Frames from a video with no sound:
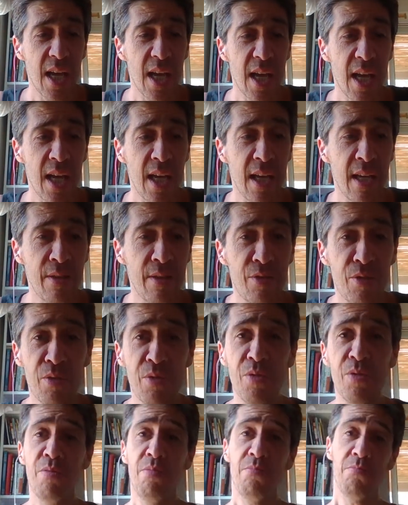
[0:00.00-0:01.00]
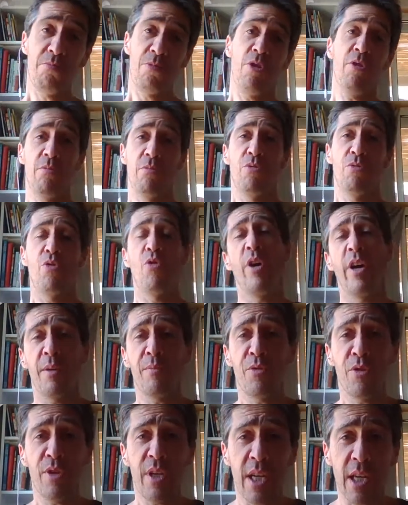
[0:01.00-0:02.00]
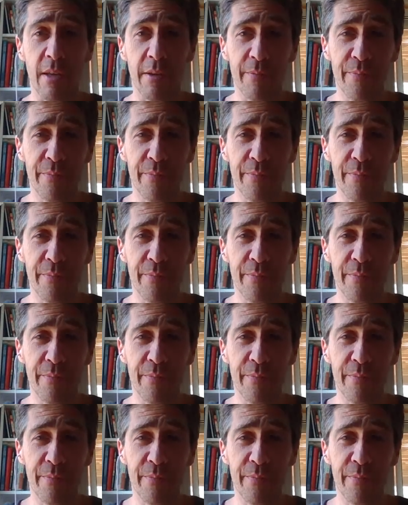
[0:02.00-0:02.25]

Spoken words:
And to, who I am today.